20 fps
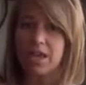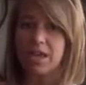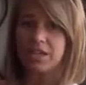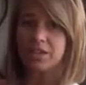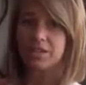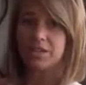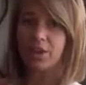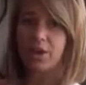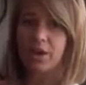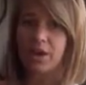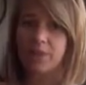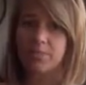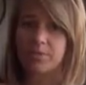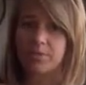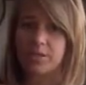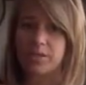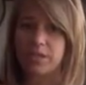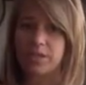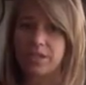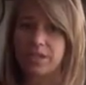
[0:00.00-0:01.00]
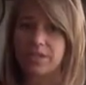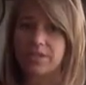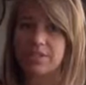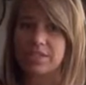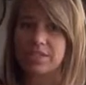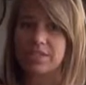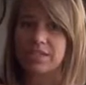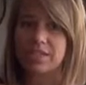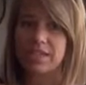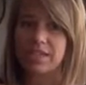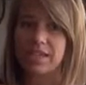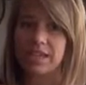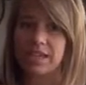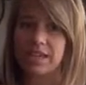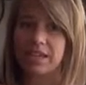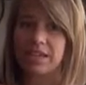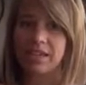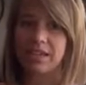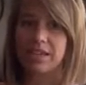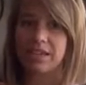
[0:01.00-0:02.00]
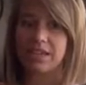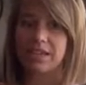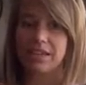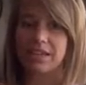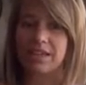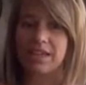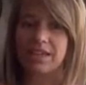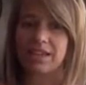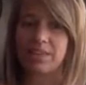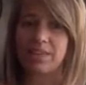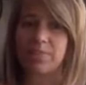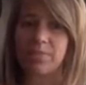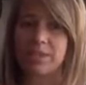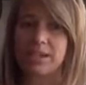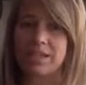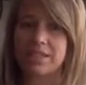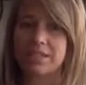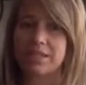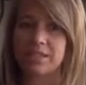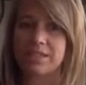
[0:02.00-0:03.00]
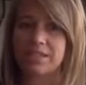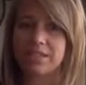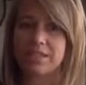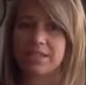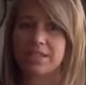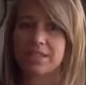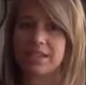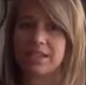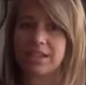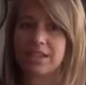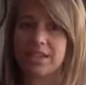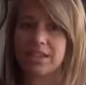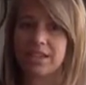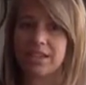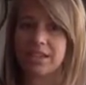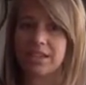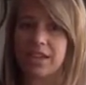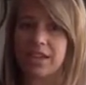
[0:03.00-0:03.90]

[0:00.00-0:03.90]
So you can even see like the muscles in here,